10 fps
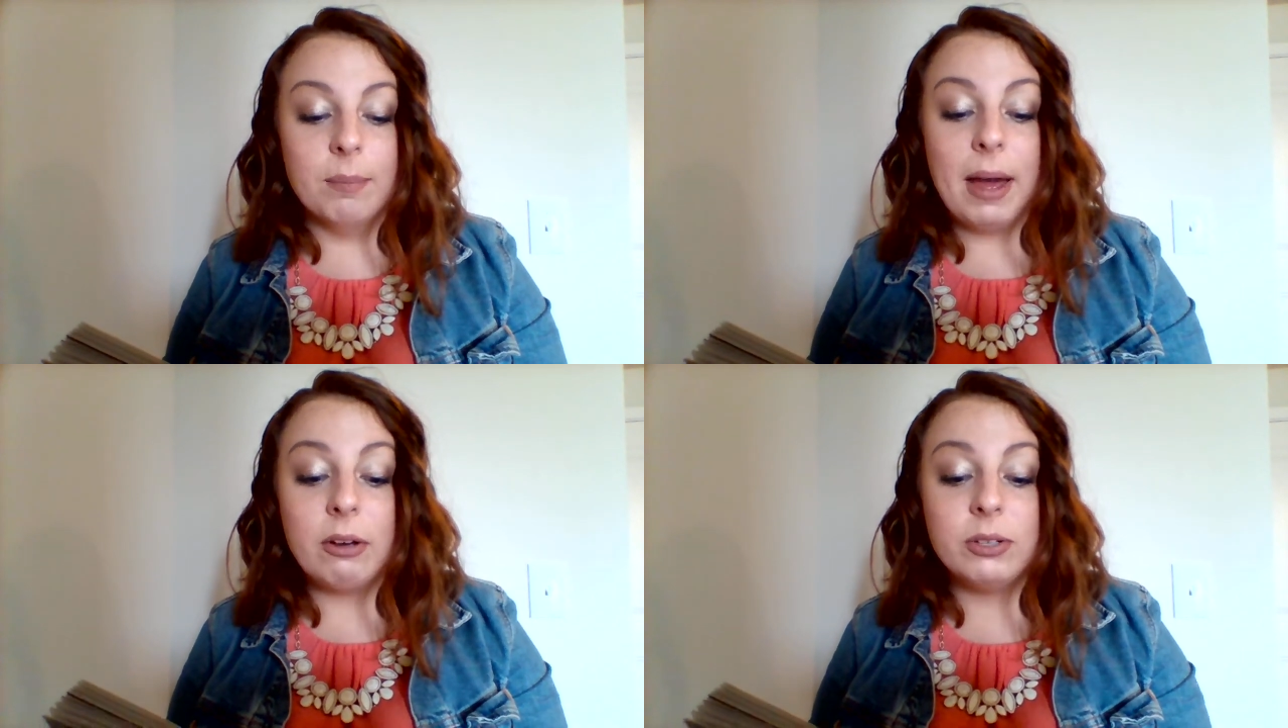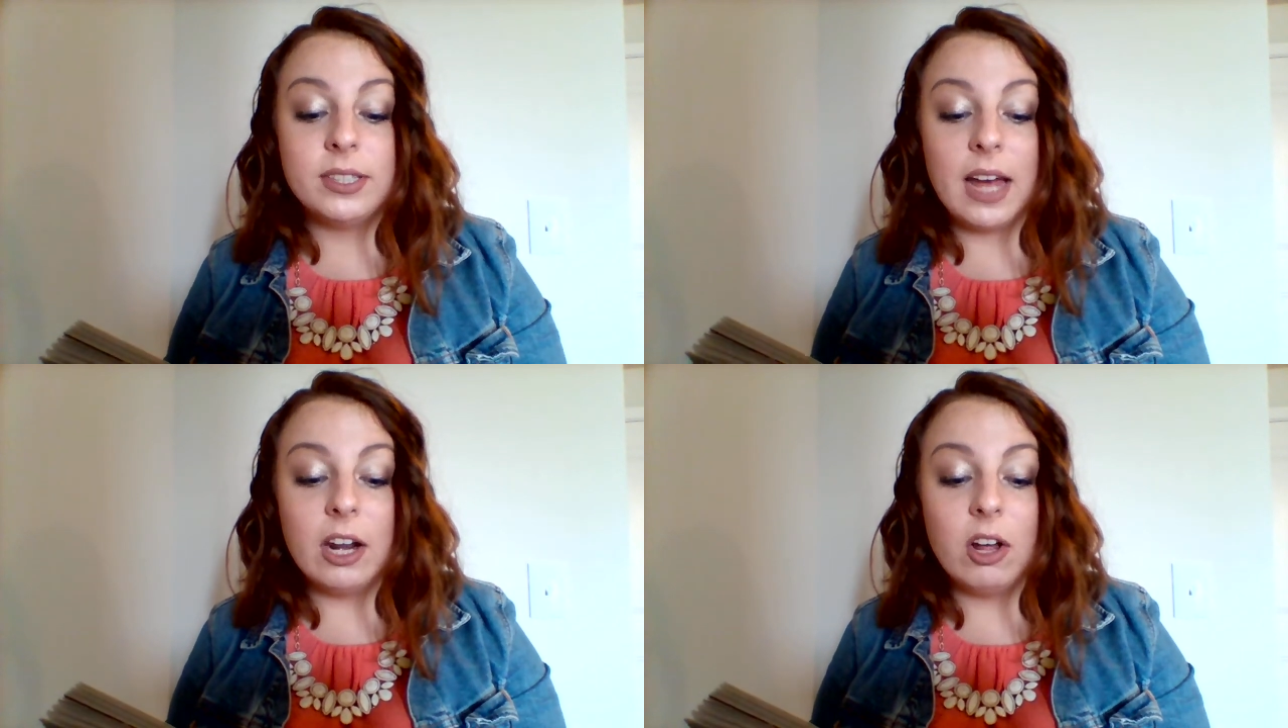mouse
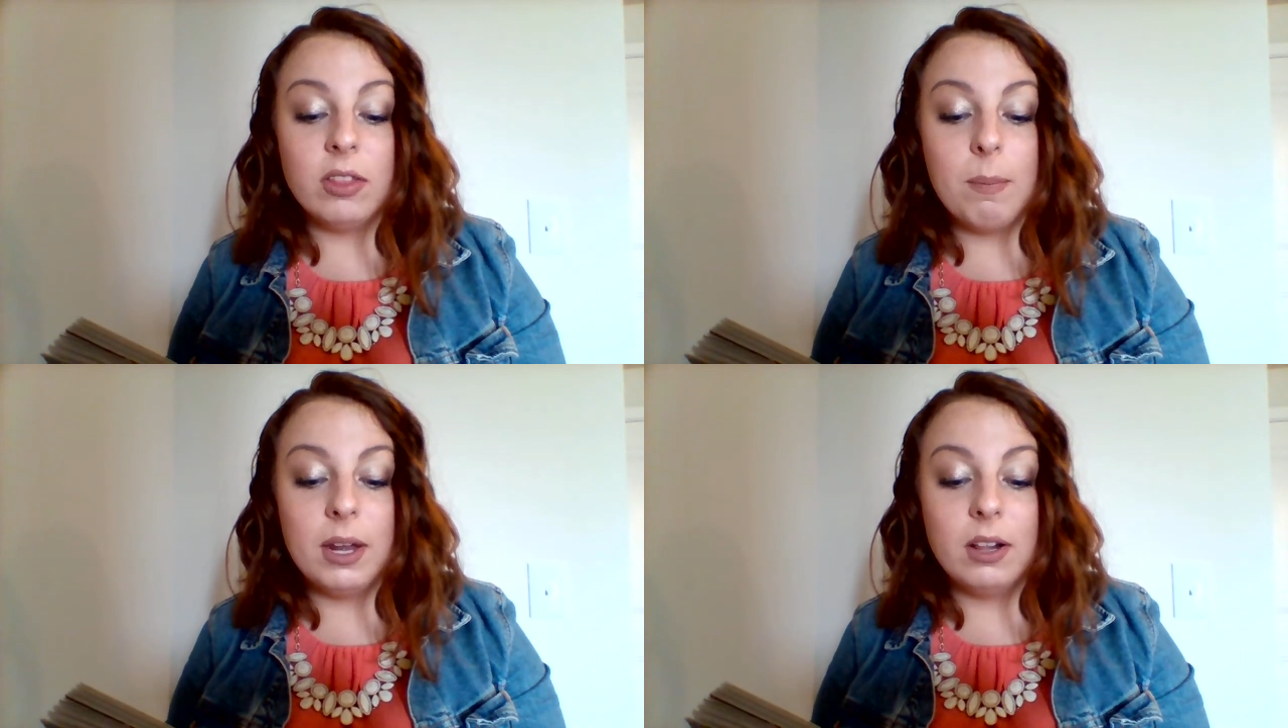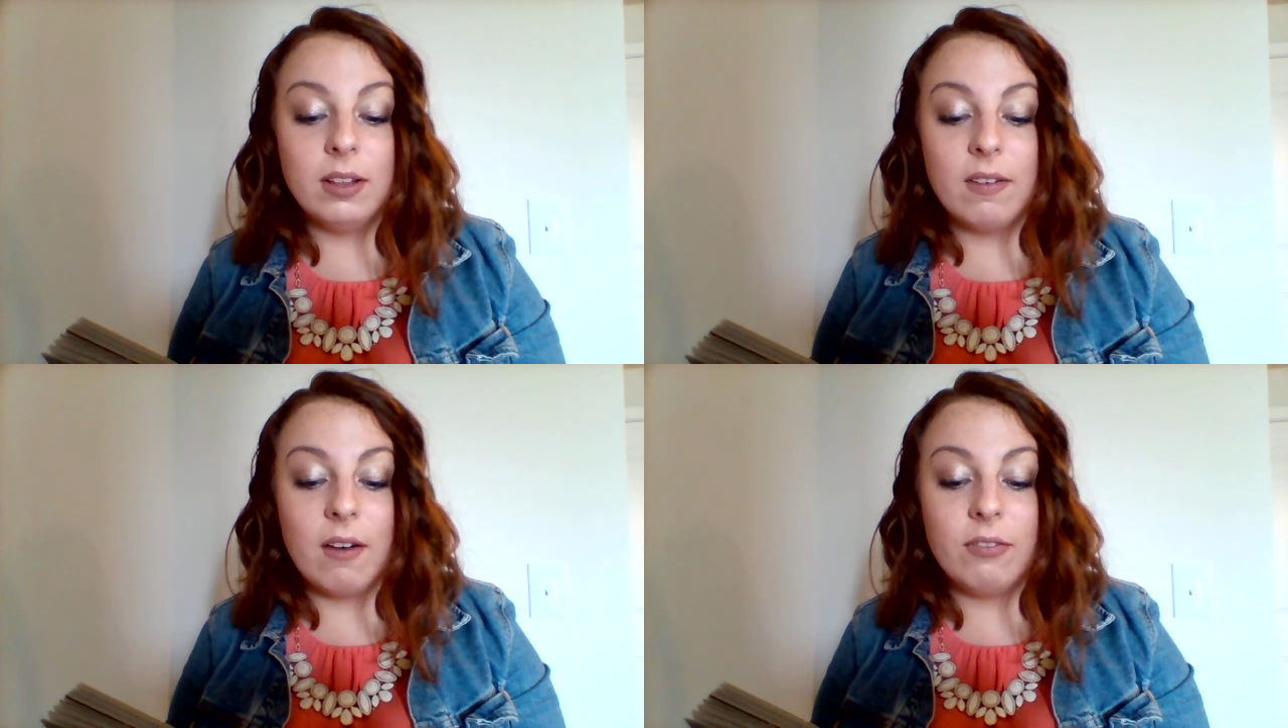sat on the middle
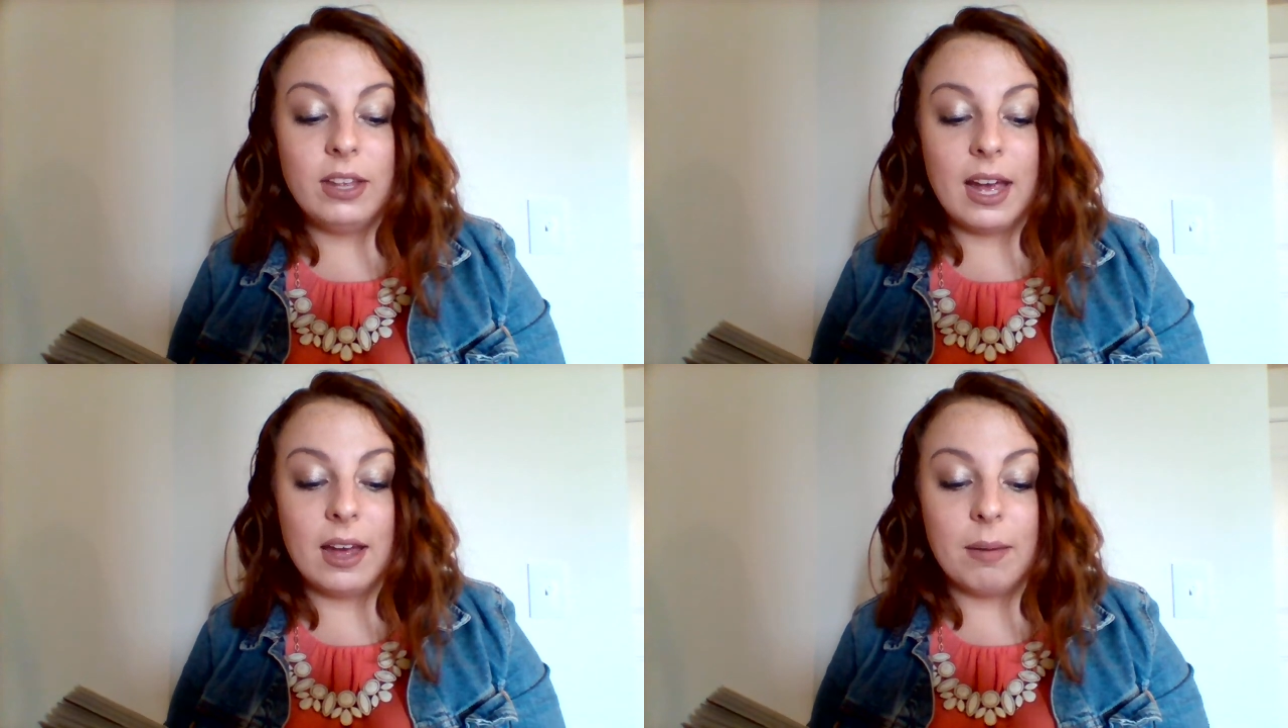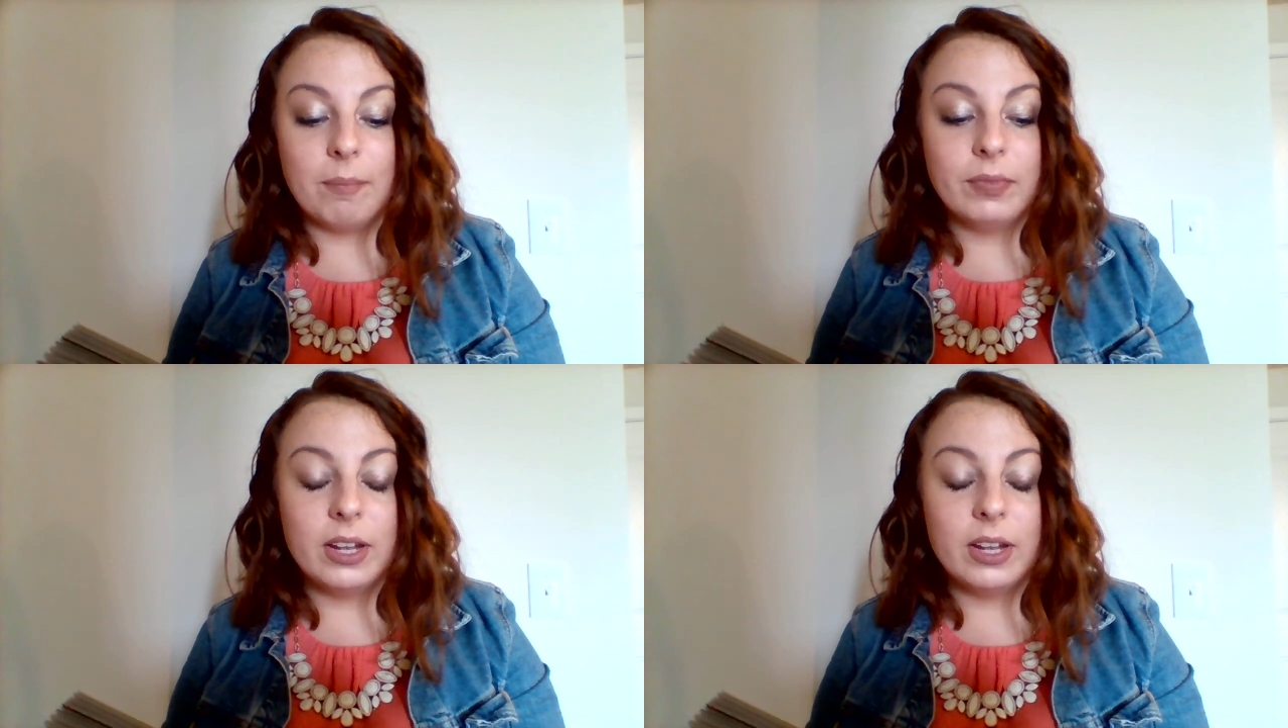of the M.